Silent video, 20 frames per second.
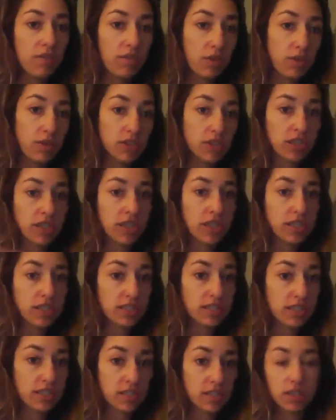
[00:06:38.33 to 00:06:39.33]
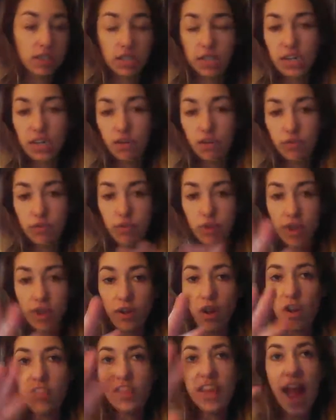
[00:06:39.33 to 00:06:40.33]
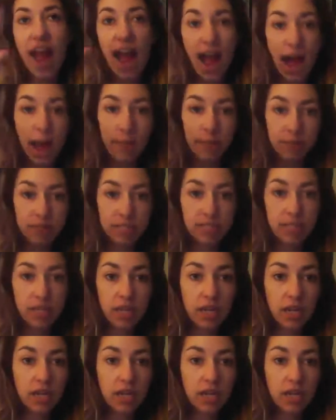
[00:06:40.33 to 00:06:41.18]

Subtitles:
versus, for like all the apps,